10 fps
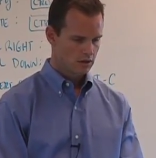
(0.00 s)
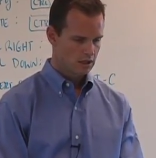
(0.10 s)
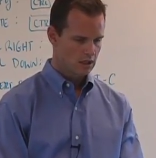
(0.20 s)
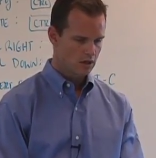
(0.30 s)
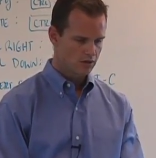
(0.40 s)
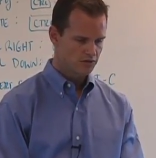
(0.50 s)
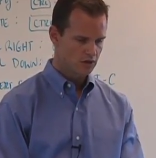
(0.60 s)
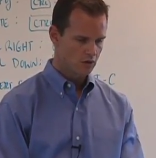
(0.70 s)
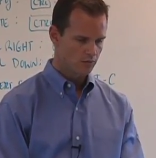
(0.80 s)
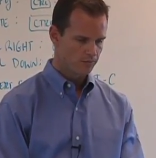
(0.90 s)
And
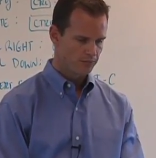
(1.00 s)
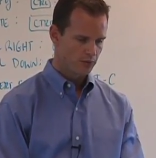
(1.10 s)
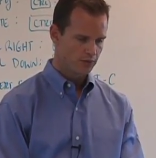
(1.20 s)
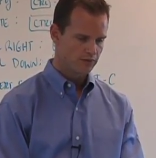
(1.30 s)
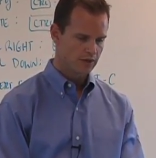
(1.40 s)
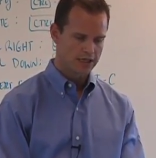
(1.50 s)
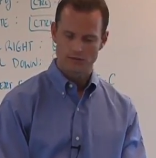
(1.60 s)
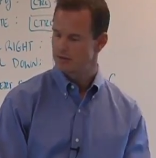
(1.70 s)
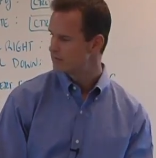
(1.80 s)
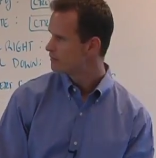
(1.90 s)
also, we've let
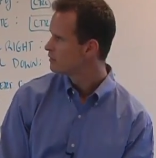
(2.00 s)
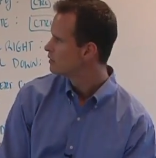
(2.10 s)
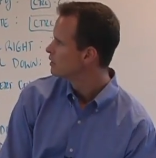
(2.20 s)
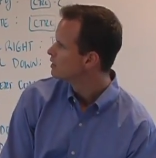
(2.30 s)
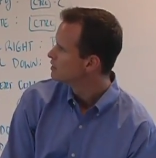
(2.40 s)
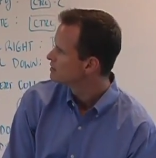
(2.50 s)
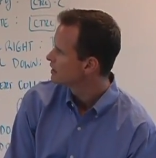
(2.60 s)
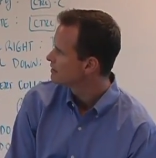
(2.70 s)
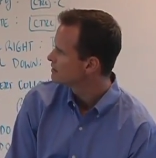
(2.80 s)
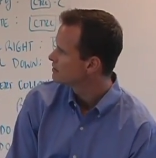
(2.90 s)
we've
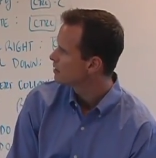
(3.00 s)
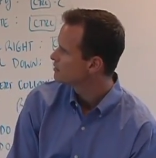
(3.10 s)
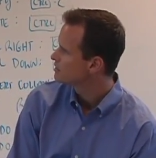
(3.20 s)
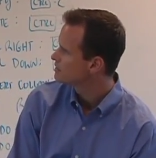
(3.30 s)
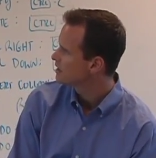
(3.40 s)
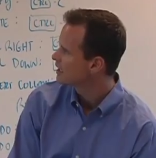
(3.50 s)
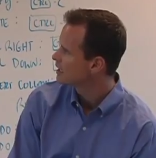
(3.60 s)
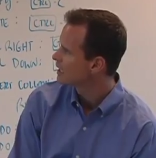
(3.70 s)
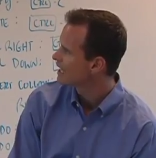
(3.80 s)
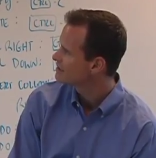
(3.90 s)
set this up to say
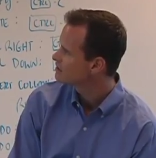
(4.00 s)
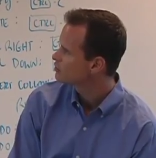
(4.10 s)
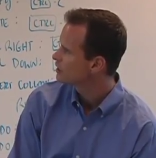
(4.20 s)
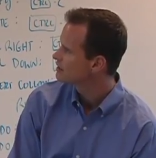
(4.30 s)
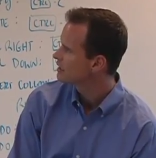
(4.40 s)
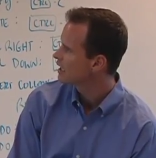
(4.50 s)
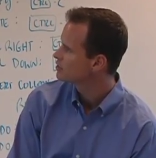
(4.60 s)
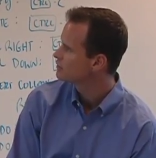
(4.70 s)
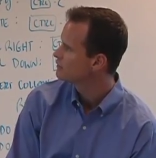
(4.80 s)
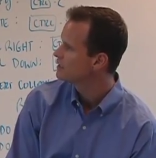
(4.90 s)
less
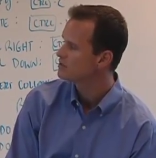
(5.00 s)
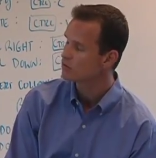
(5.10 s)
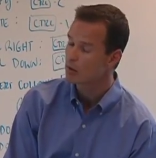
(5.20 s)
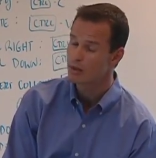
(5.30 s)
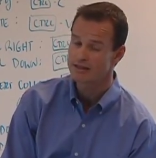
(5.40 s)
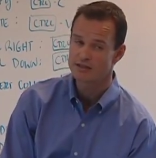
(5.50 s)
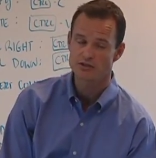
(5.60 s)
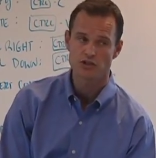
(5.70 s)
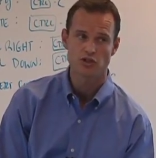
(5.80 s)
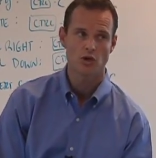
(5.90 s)
transaction fees, so I want this
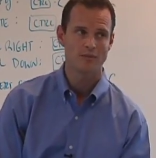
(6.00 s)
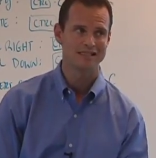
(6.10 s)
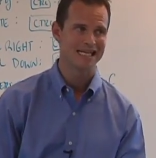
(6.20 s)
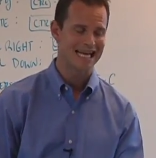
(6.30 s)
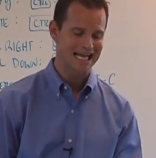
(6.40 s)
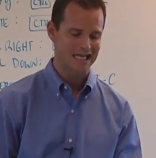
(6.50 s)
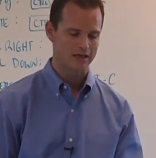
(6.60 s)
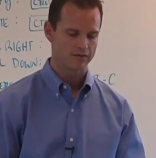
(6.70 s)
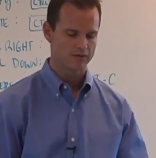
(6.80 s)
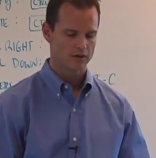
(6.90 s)
to show up as a
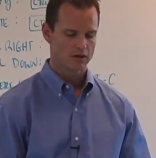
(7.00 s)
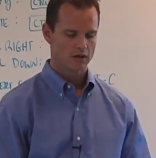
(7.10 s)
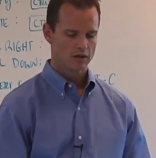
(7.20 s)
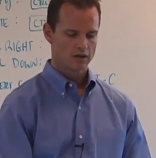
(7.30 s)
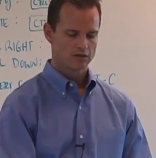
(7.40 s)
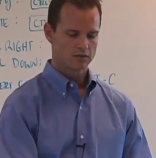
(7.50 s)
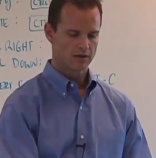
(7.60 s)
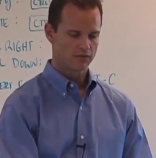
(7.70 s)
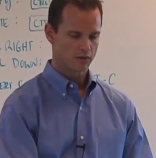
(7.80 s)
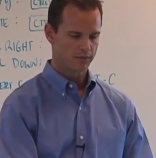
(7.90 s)
negative. So
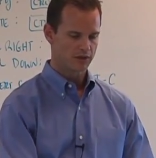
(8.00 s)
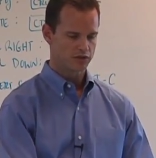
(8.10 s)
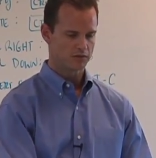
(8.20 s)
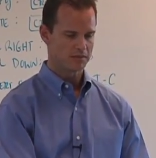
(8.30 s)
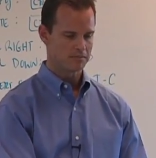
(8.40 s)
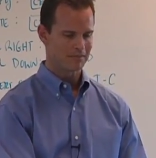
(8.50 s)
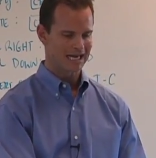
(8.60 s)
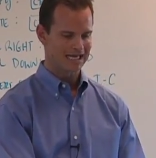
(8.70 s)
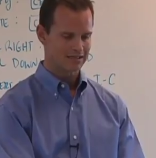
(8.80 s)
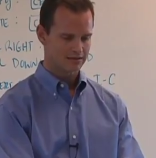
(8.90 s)
my formula should be
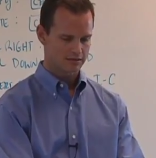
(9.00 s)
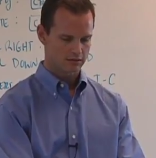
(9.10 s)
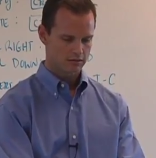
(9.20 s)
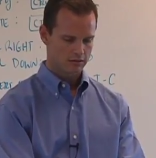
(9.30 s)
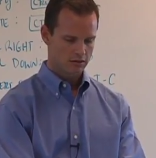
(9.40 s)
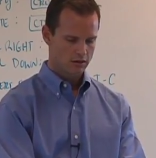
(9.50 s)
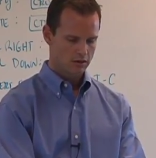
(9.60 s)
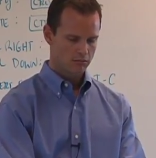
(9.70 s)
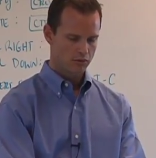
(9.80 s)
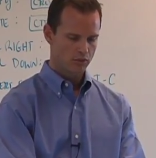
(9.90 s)
minus
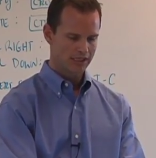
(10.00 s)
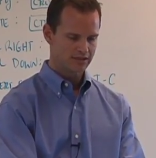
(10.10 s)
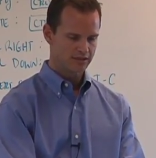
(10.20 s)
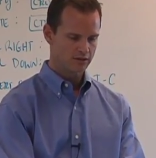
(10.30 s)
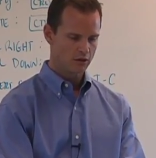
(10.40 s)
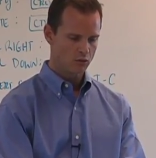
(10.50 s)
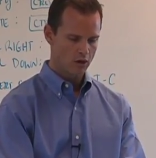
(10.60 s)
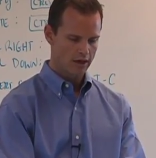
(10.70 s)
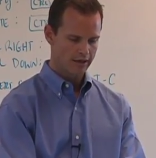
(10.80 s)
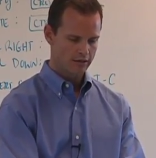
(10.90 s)

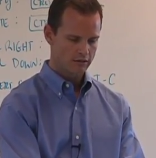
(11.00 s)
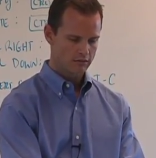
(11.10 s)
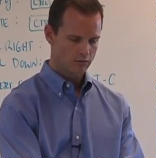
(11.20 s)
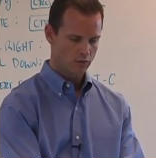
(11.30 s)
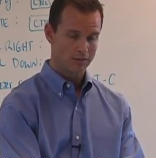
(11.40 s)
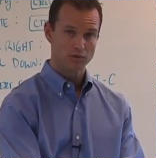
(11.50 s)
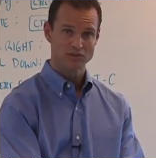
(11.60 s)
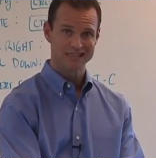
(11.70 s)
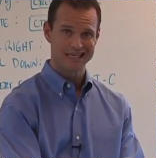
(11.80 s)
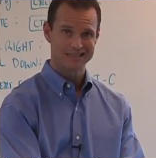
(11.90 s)
0.01,
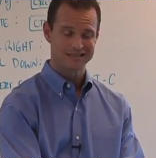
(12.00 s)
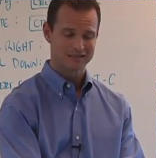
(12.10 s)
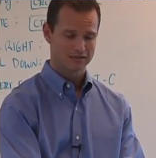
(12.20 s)
1%